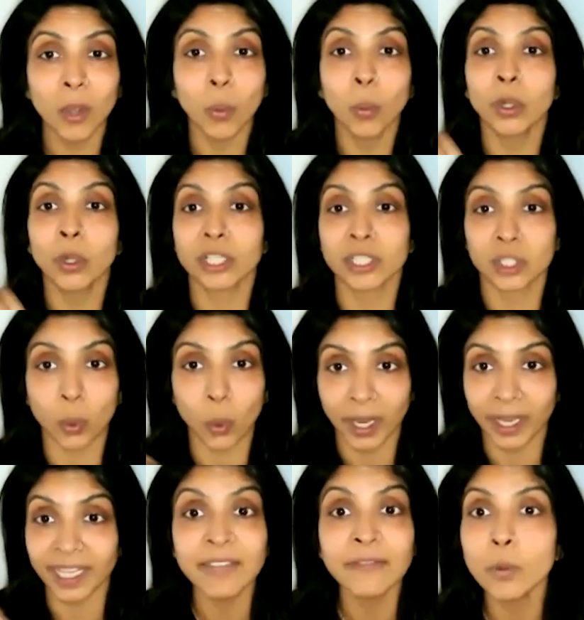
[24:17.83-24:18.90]
what is
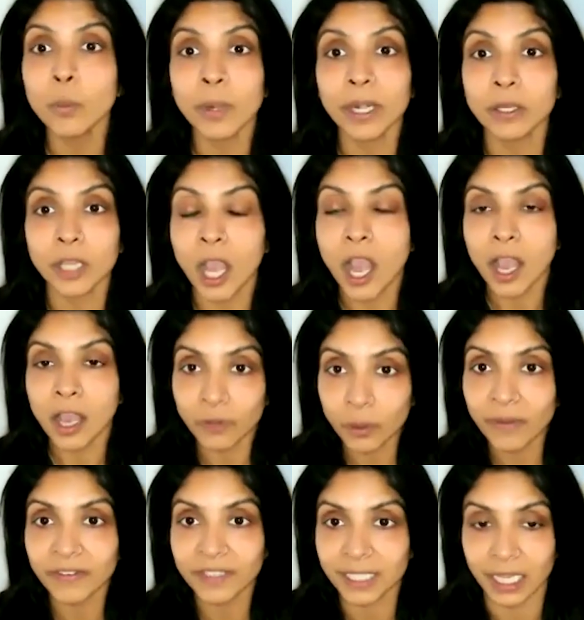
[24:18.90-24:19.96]
quick? Even when, have you
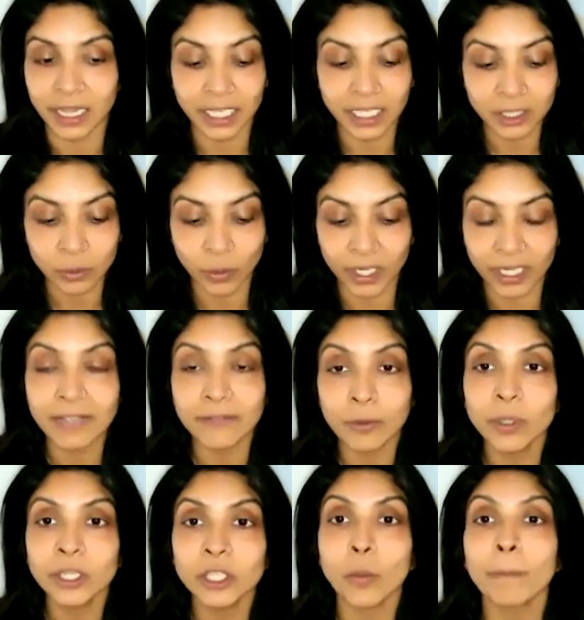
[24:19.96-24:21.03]
ever done this? Even
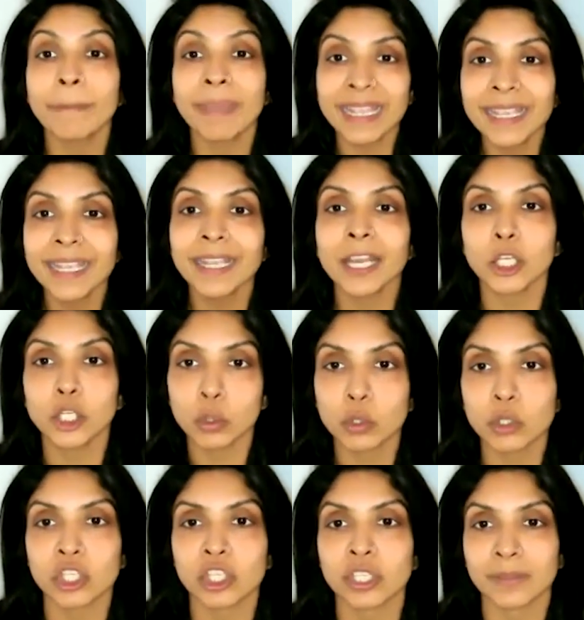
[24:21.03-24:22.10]
when you're making a
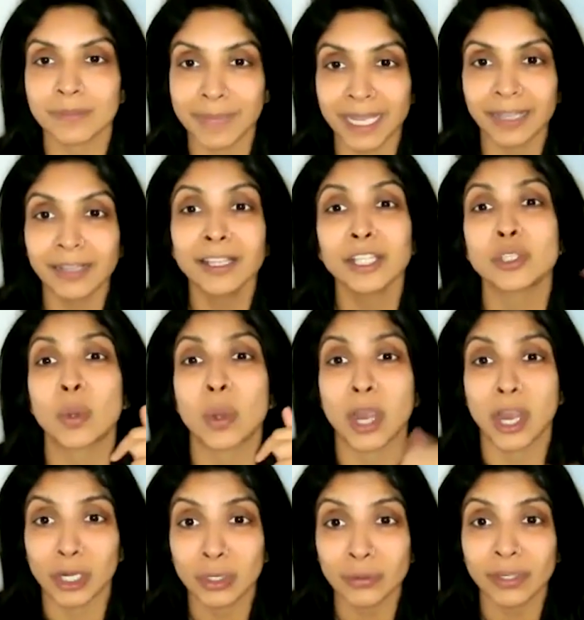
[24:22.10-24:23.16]
nutritious meal and you're
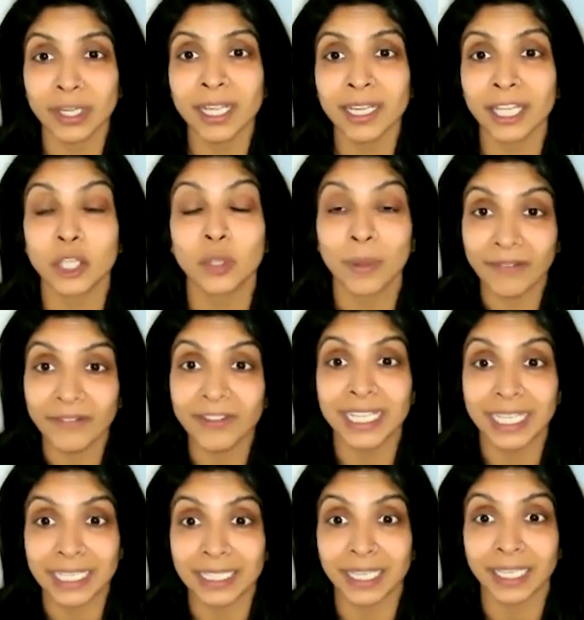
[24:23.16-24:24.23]
hungry, like you haven't
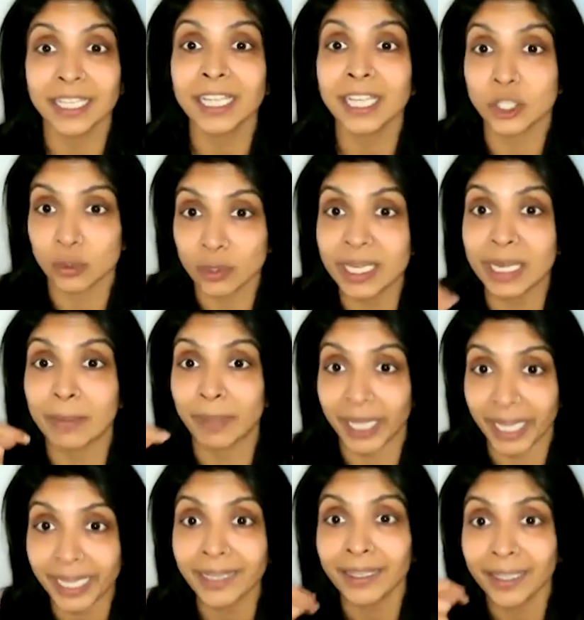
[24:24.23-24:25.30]
eaten, like you're
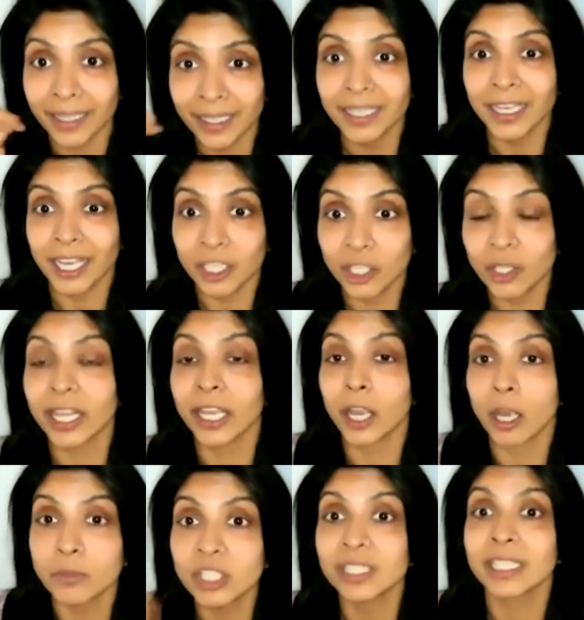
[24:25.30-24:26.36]
nibbling and you're like,
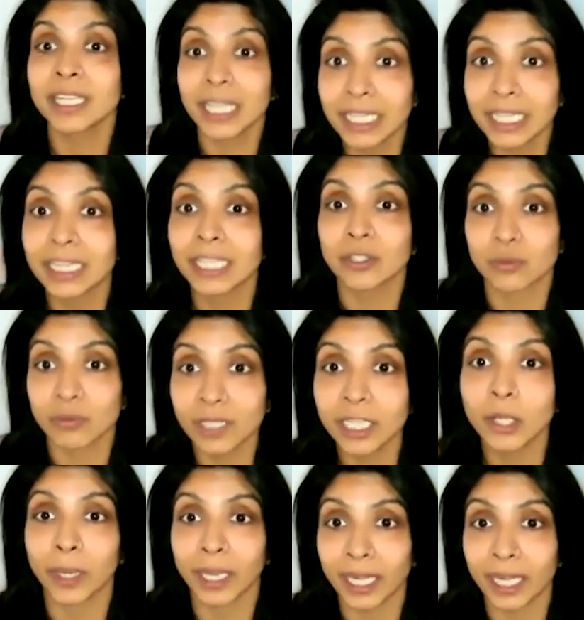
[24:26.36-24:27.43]
I'm just going to eat this really
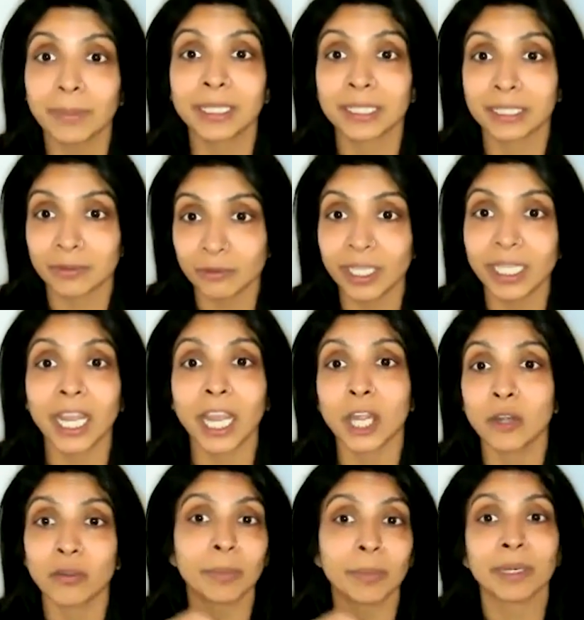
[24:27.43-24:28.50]
quickly because I'm really
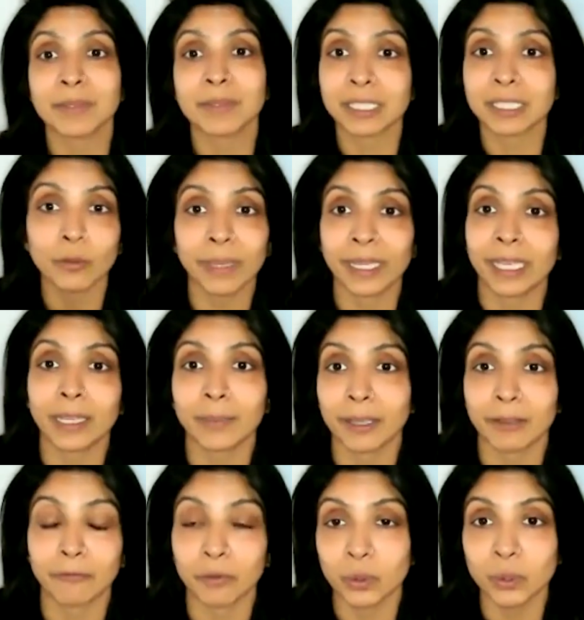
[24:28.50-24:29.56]
hungry, but I'm still making my
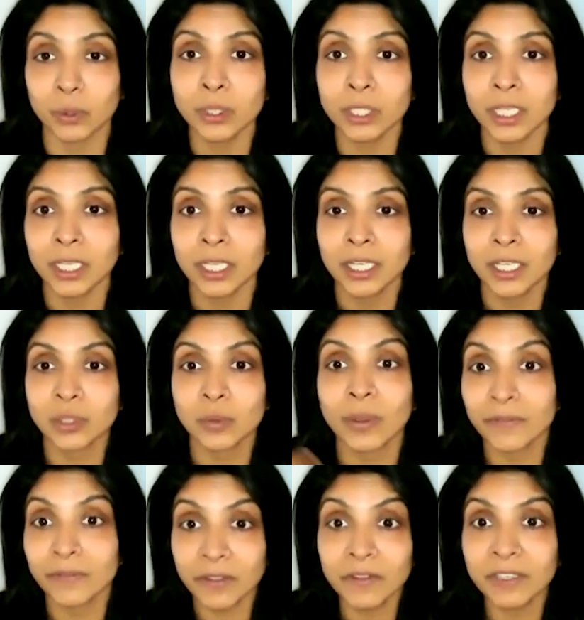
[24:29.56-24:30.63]
food. So
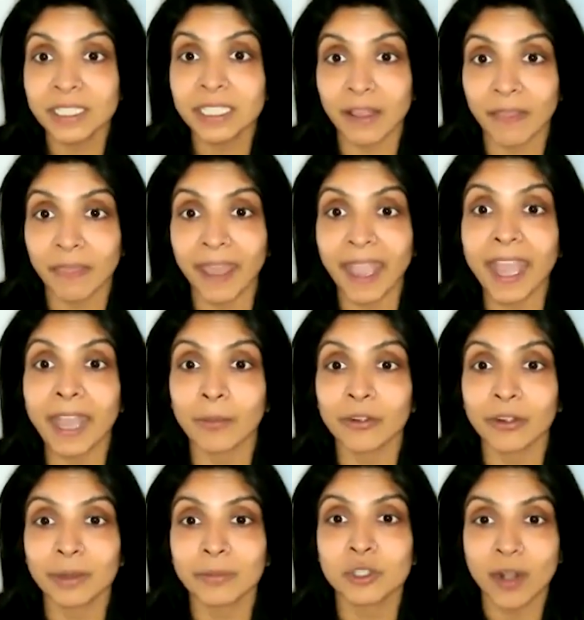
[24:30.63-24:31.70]
I've even done that,
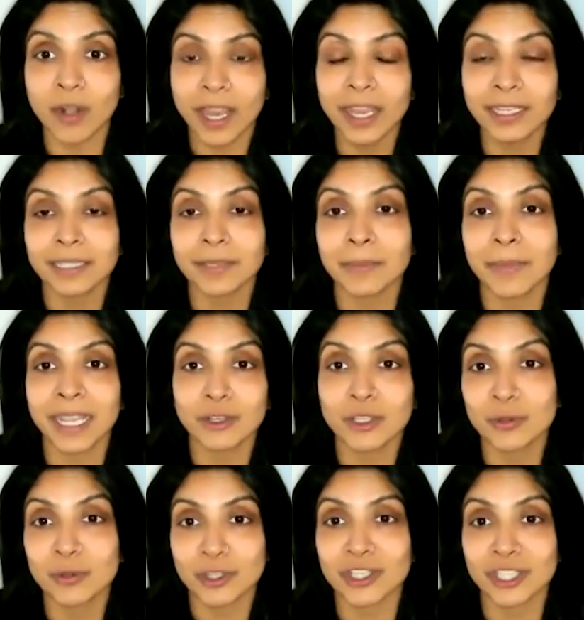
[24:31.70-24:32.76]
where I'm trying to make
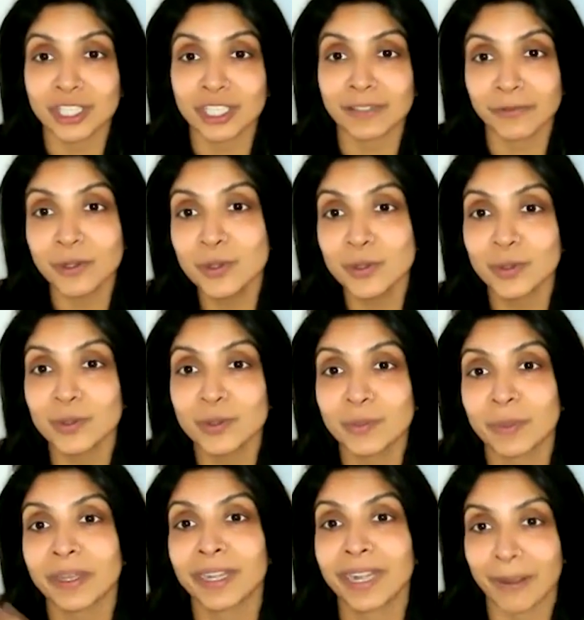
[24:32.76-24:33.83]
nutritious food,
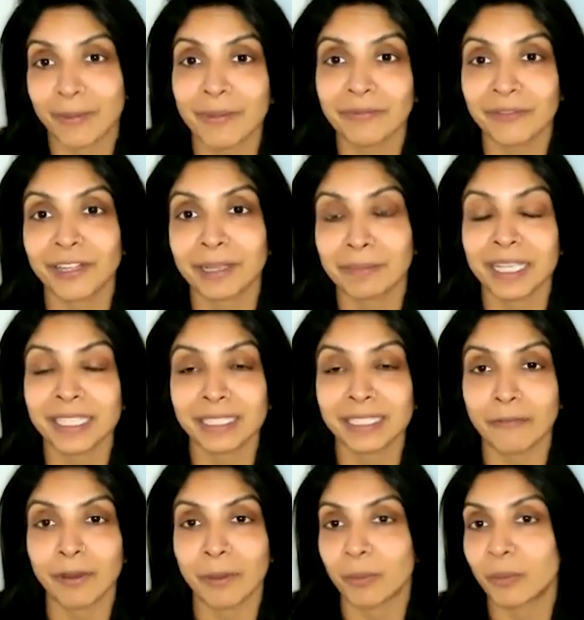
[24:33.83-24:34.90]
but now I'm filling
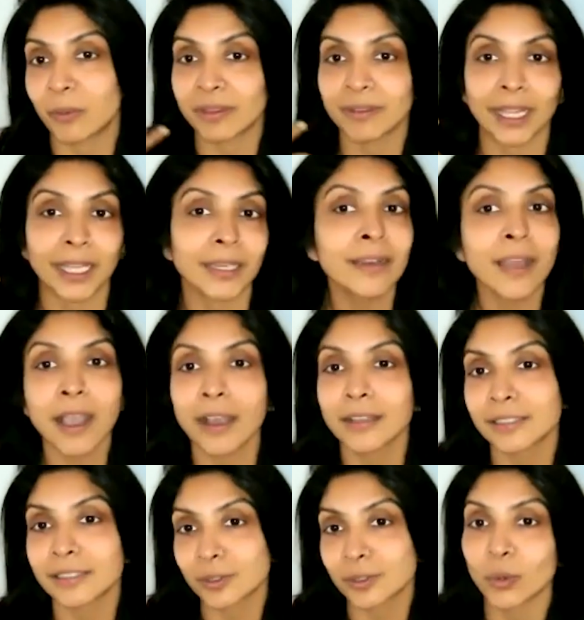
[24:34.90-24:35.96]
myself up with like
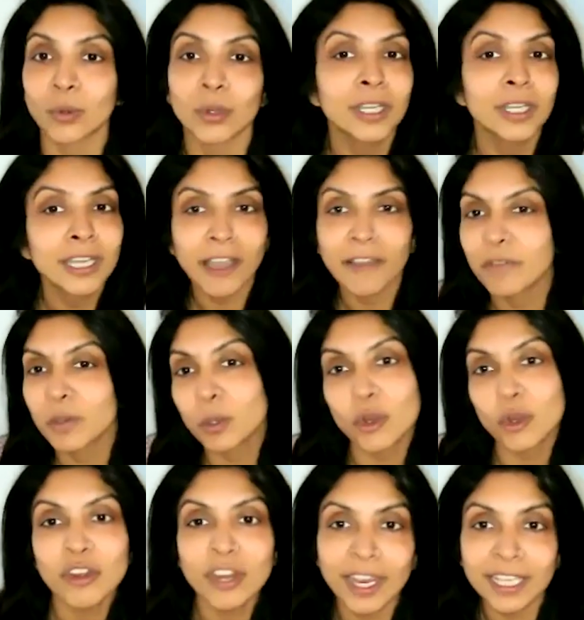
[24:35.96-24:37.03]
nuts or a few
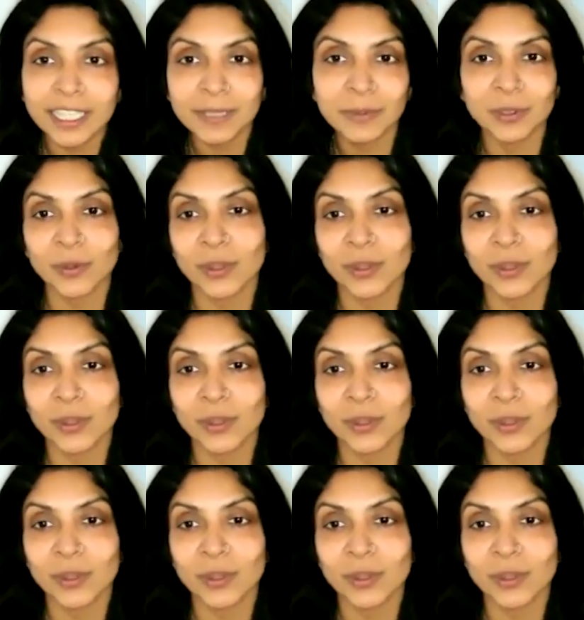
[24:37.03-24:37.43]
crisps,